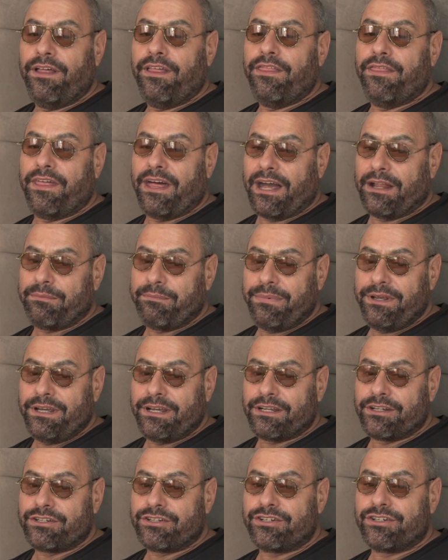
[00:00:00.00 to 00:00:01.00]
that
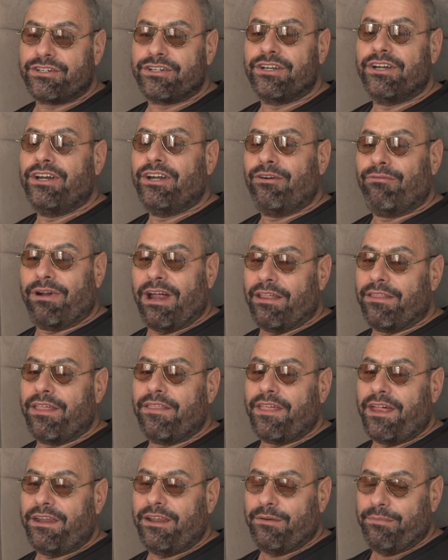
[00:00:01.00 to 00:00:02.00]
bitch, rather
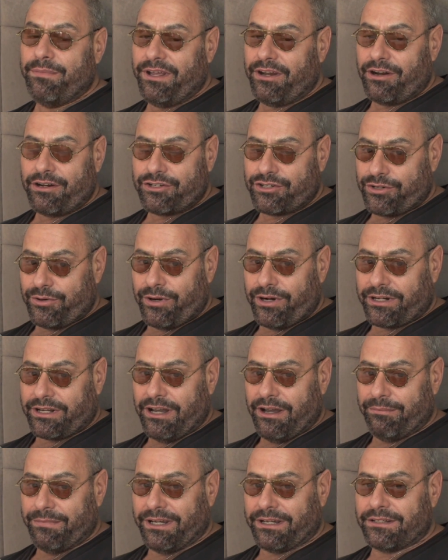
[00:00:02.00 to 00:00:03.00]
than admit our
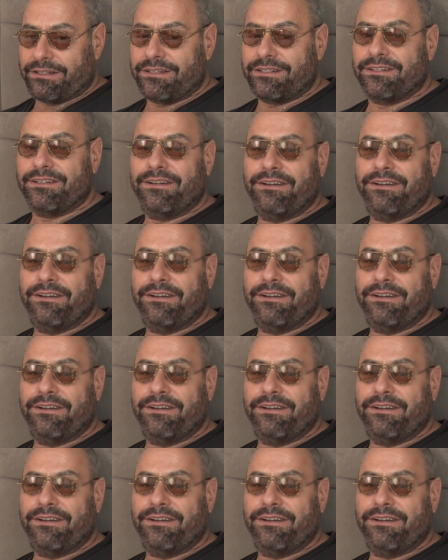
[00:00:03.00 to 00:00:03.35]
shortcomings.